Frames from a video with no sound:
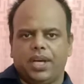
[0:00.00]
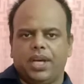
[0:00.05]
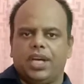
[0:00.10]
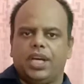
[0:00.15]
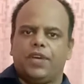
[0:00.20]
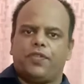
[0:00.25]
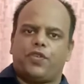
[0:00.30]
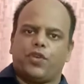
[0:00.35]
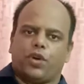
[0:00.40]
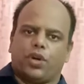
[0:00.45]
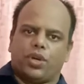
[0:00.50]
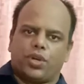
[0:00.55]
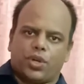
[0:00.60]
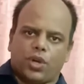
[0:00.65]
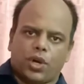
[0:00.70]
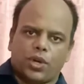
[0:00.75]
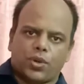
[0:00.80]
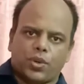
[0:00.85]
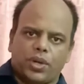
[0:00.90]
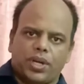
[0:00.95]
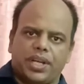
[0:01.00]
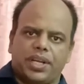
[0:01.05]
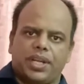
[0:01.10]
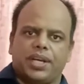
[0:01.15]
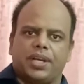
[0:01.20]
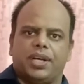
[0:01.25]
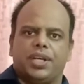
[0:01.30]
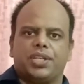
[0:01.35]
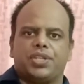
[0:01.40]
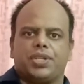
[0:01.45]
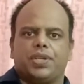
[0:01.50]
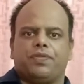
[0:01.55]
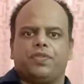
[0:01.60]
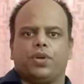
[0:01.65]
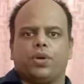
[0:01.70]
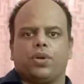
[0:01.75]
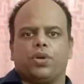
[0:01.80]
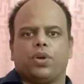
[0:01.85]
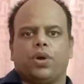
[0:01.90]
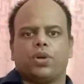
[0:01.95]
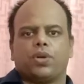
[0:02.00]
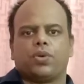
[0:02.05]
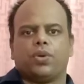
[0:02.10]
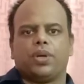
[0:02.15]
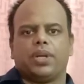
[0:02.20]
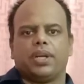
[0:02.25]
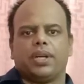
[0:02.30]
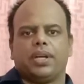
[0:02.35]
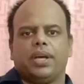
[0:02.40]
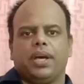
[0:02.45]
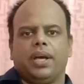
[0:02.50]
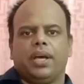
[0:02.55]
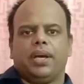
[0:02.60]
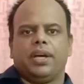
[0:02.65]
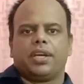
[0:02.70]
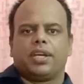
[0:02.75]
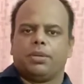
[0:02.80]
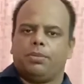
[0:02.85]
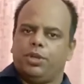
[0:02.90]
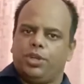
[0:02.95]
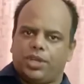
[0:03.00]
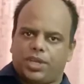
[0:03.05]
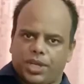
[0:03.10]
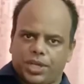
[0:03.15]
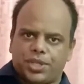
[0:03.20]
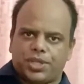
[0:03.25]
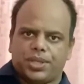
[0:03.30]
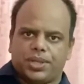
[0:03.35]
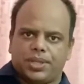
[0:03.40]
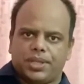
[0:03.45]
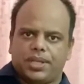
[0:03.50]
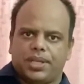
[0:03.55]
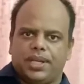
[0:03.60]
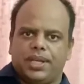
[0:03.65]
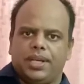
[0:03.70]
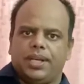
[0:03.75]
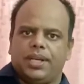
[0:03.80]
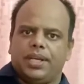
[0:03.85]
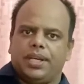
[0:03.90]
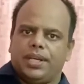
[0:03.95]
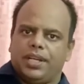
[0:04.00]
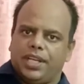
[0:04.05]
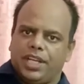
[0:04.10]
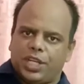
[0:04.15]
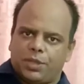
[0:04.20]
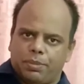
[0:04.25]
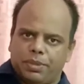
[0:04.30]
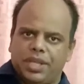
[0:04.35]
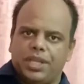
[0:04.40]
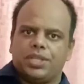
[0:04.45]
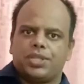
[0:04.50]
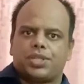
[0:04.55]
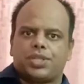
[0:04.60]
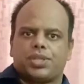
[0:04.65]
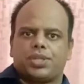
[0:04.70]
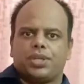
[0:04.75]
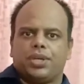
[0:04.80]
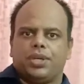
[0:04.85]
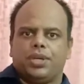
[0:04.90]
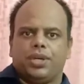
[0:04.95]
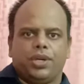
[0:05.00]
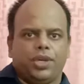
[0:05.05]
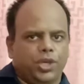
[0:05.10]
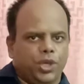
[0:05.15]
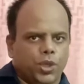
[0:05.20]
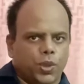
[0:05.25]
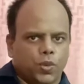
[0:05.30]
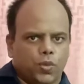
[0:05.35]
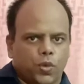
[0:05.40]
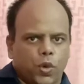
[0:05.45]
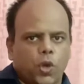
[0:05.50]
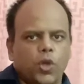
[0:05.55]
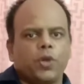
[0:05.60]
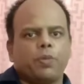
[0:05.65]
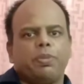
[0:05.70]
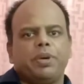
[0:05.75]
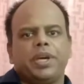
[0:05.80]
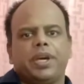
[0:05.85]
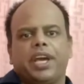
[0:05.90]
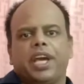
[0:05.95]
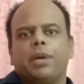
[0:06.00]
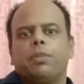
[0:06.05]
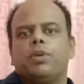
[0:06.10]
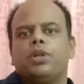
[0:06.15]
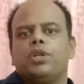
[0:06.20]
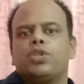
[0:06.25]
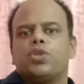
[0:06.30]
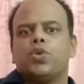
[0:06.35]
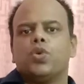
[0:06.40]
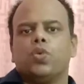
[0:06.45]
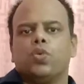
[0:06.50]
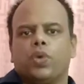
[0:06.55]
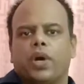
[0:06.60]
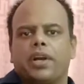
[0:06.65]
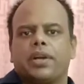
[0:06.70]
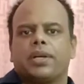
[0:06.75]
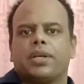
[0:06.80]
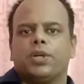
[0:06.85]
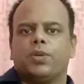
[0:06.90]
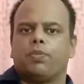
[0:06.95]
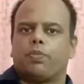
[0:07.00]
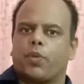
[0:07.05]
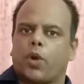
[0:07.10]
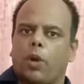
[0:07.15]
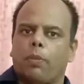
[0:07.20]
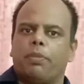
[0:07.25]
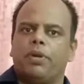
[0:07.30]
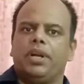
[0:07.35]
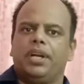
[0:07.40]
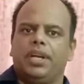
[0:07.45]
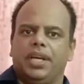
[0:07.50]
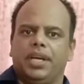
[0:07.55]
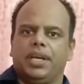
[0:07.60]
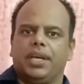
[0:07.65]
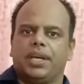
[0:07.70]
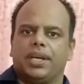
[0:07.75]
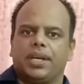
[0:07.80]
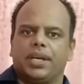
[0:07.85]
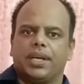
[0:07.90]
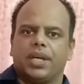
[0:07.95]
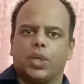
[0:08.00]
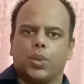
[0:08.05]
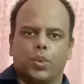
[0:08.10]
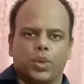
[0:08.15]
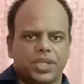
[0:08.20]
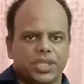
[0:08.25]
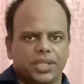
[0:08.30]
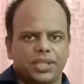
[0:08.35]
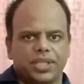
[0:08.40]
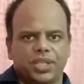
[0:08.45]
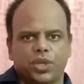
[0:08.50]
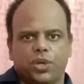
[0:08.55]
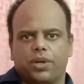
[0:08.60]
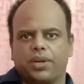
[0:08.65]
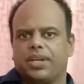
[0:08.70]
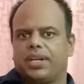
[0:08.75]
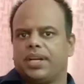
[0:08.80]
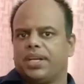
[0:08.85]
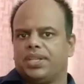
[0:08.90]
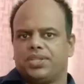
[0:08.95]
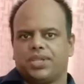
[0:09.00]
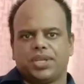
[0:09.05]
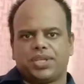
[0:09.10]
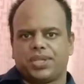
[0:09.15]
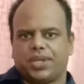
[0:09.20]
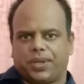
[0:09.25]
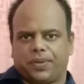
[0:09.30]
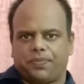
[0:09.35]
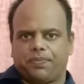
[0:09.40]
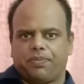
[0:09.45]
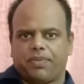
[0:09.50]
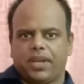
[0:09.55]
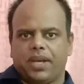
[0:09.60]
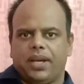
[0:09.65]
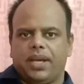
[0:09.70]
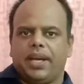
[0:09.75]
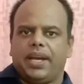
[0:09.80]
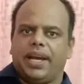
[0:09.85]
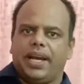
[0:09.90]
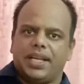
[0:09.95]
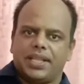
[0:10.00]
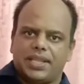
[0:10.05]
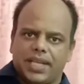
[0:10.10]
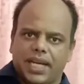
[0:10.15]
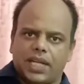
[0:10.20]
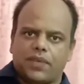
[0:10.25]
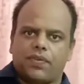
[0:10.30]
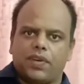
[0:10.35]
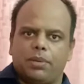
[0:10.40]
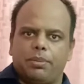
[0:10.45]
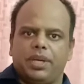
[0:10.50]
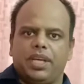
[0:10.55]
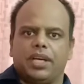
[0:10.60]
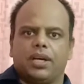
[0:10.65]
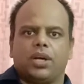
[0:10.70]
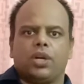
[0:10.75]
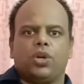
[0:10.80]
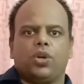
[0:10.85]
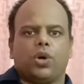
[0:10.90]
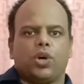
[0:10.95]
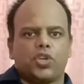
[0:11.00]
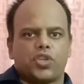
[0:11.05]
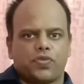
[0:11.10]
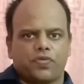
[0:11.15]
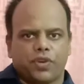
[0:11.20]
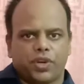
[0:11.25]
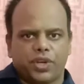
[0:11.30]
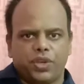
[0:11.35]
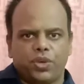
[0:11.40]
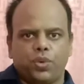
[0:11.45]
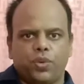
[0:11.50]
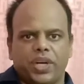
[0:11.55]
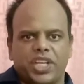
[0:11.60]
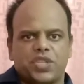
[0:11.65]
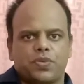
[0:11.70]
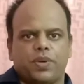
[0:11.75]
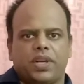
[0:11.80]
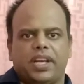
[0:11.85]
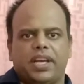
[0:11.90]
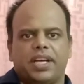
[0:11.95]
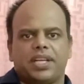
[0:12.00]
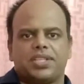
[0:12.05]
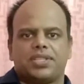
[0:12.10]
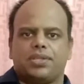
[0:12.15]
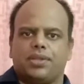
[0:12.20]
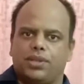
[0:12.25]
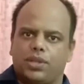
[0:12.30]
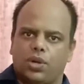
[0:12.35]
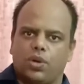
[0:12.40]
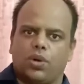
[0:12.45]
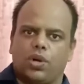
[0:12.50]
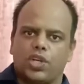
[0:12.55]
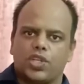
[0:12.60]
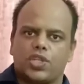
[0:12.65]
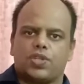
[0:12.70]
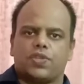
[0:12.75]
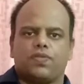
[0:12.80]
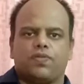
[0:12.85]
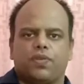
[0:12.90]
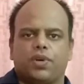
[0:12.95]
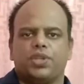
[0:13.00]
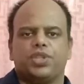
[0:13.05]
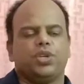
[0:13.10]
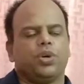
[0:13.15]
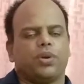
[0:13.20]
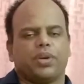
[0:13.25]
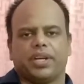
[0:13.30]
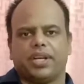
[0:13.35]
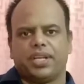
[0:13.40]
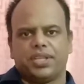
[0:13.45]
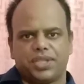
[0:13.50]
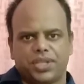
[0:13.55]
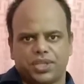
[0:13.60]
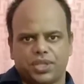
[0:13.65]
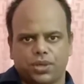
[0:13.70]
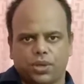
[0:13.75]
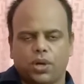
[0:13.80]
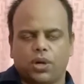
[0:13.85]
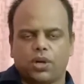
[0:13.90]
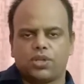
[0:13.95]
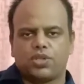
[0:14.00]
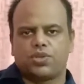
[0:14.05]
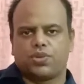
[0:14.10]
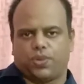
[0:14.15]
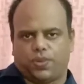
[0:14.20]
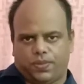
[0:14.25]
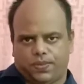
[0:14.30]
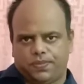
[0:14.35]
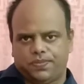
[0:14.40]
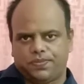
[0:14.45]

If you are not good in English, if you are not good in communication, it means you won't be able to work properly within the organization. And that will be a loss for you as well as the loss for the organization also.